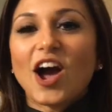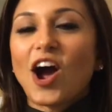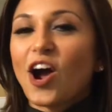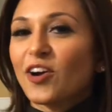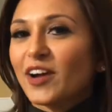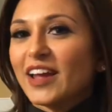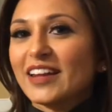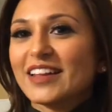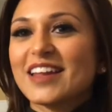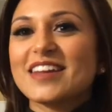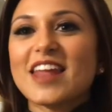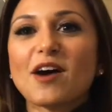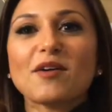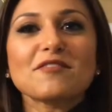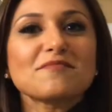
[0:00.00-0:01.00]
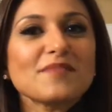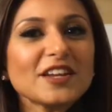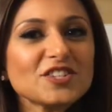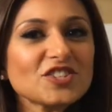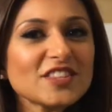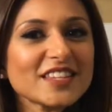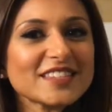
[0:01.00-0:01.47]
All right, now I've
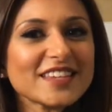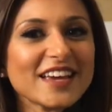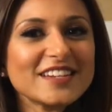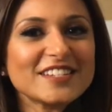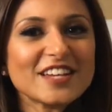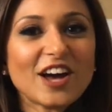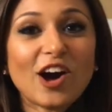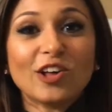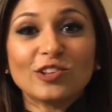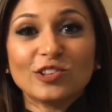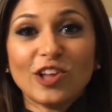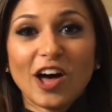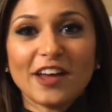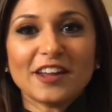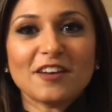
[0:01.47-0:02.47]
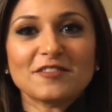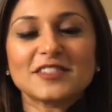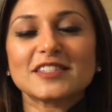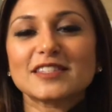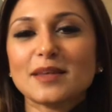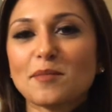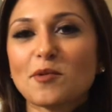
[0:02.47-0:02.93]
mentioned this idea a lot of
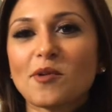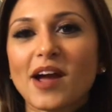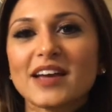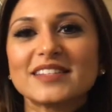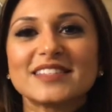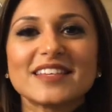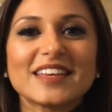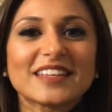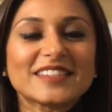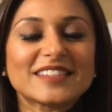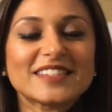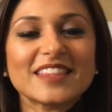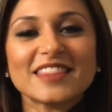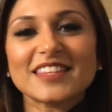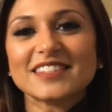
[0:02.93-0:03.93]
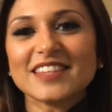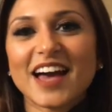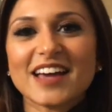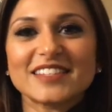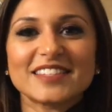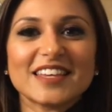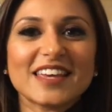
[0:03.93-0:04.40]
summarizing and
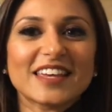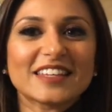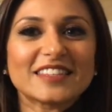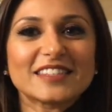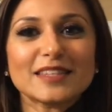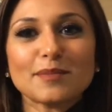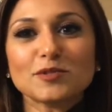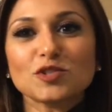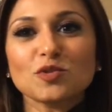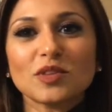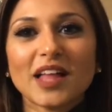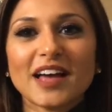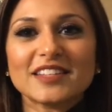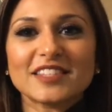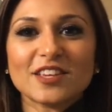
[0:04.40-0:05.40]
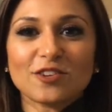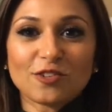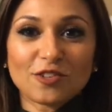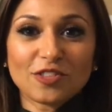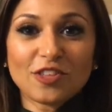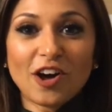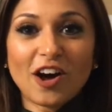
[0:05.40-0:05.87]
synthesizing, conceptualizing
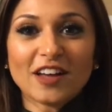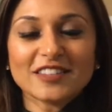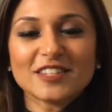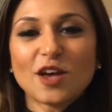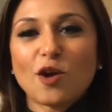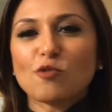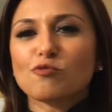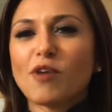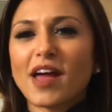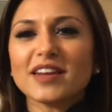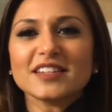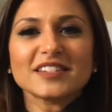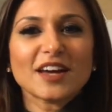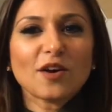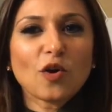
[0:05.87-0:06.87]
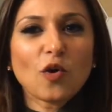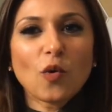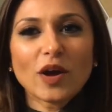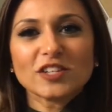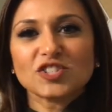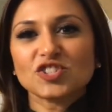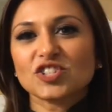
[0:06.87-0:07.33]
your thoughts, writing down
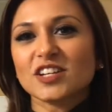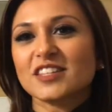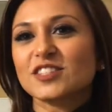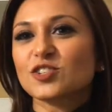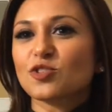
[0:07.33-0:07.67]
questions,